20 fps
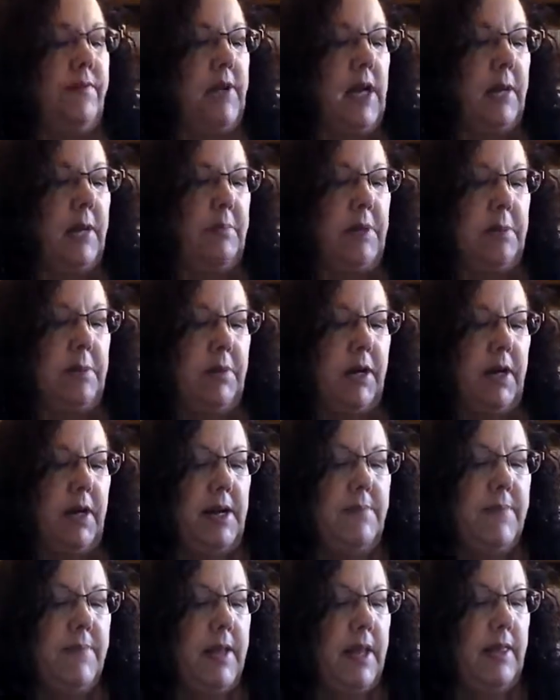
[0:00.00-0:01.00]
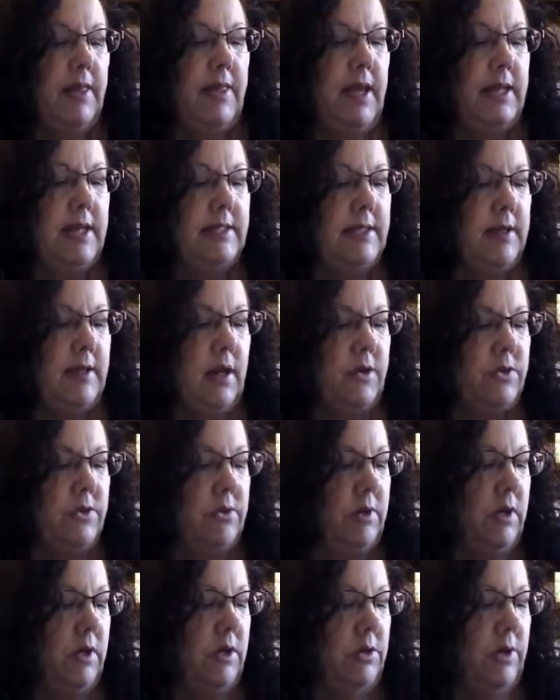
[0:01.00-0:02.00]
VIP party that's
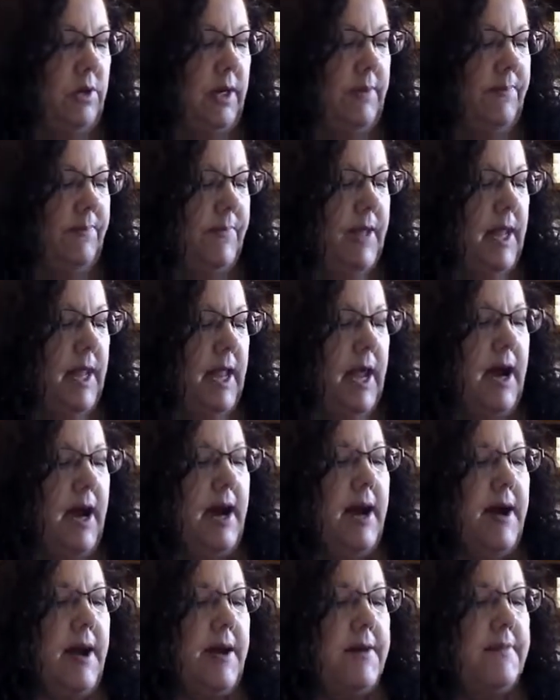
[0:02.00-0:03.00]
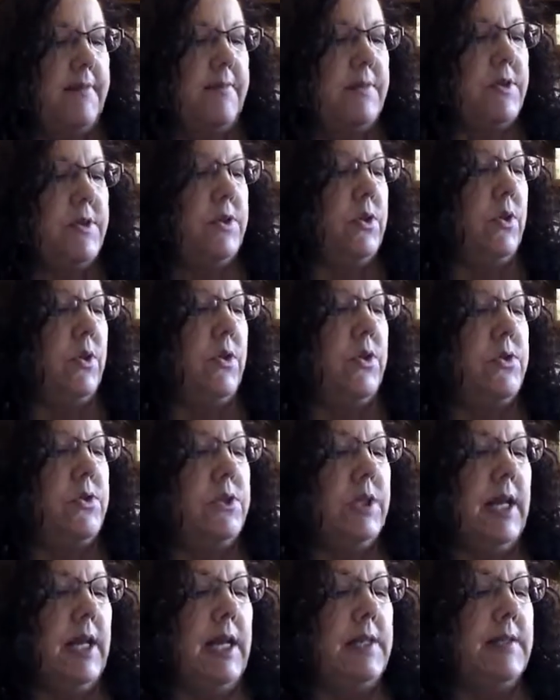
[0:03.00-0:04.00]
also included. So
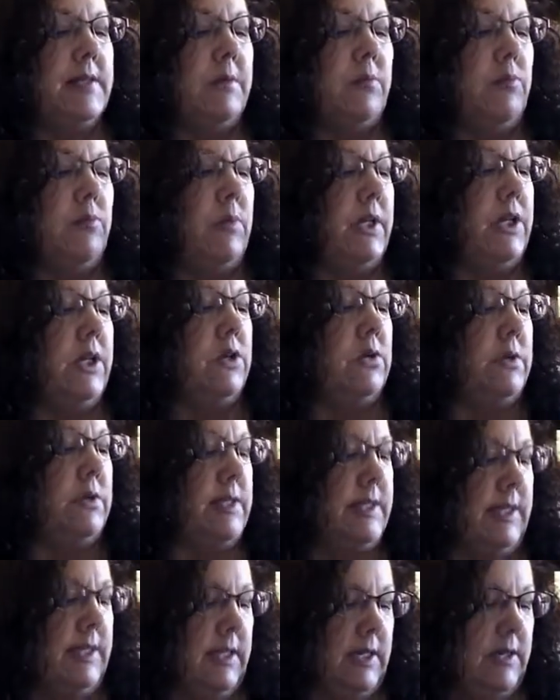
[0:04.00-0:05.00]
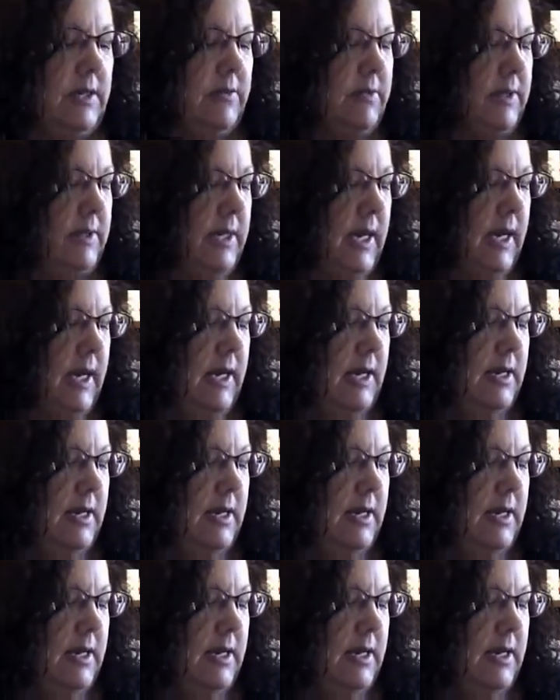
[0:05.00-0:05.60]
those are kind of some really cool incentives,